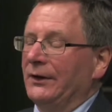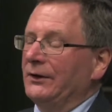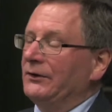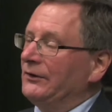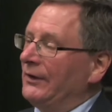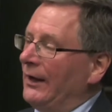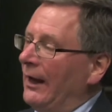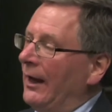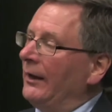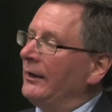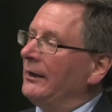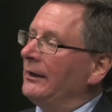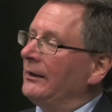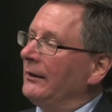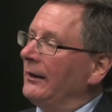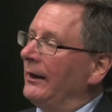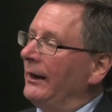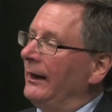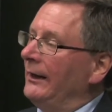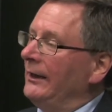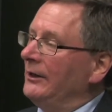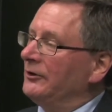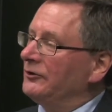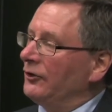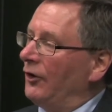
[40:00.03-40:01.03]
Italian
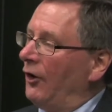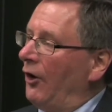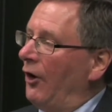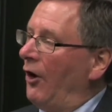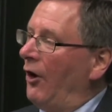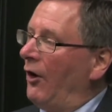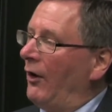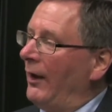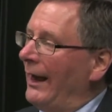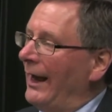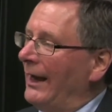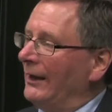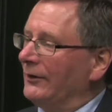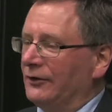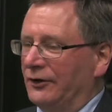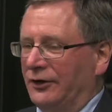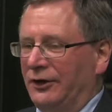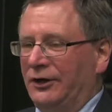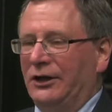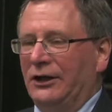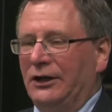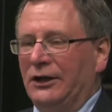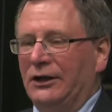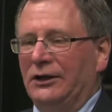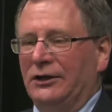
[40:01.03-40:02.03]
ladies all had
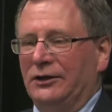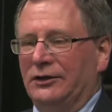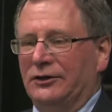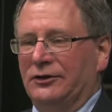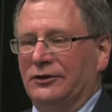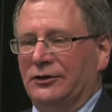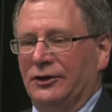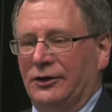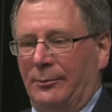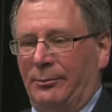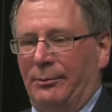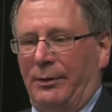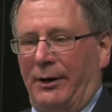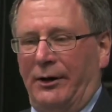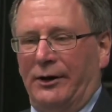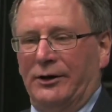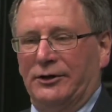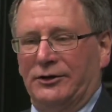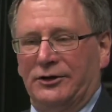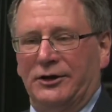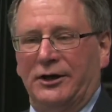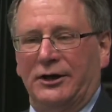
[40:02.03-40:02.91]
keys to the parish